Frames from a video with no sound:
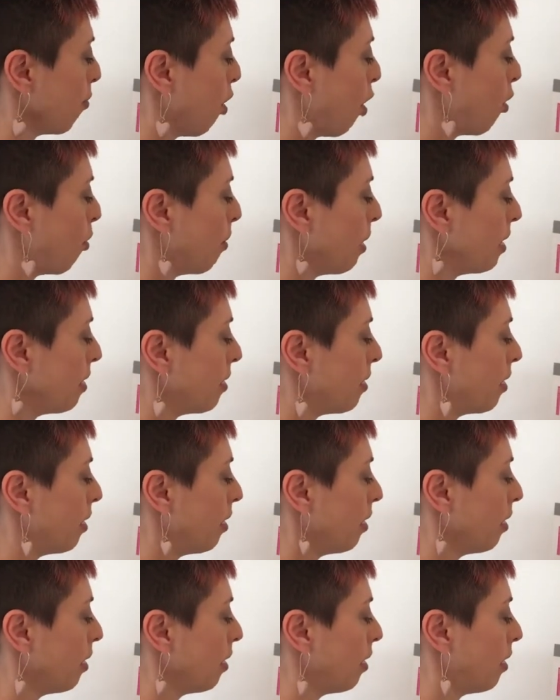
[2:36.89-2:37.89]
moment
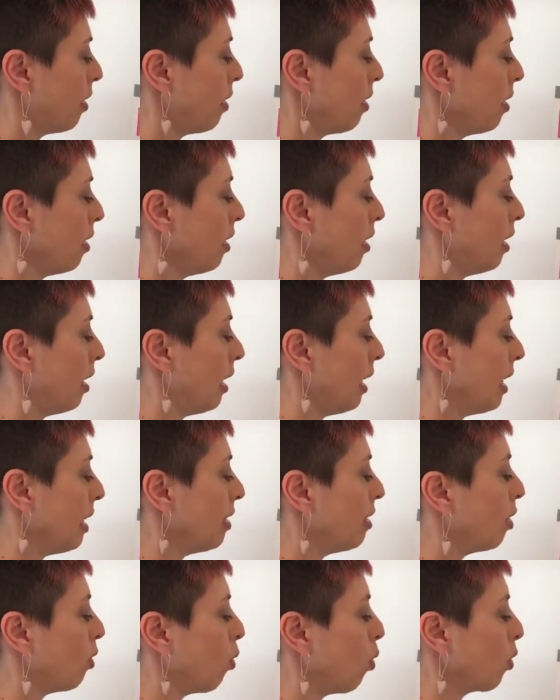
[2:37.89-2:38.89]

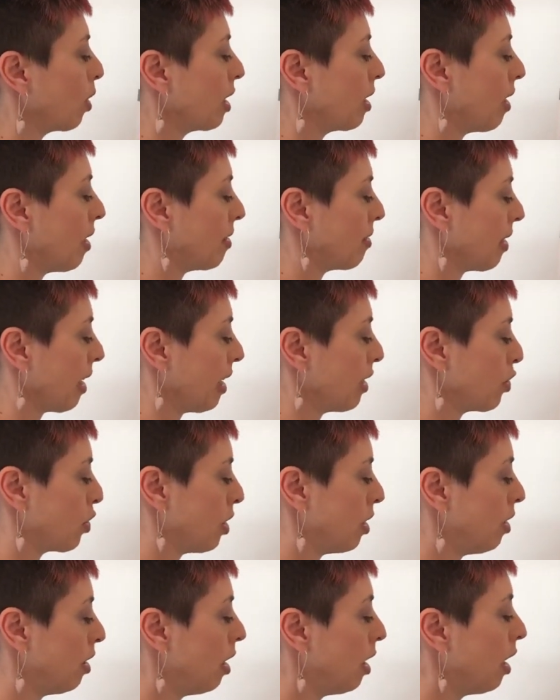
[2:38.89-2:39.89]
in the
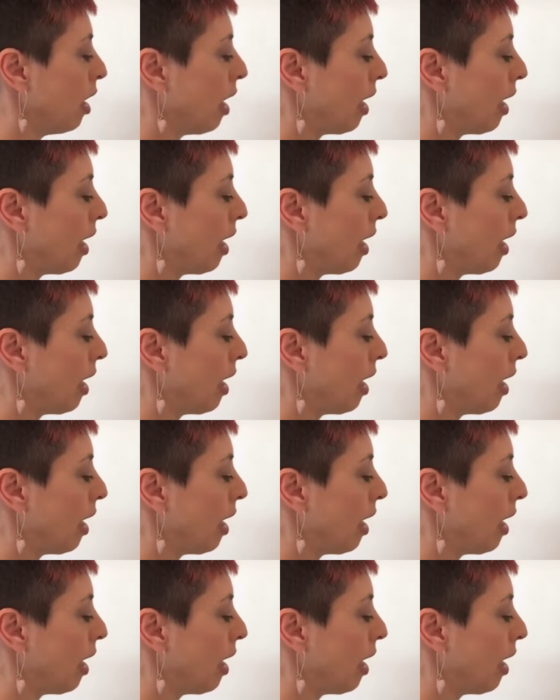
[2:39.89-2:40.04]
organization?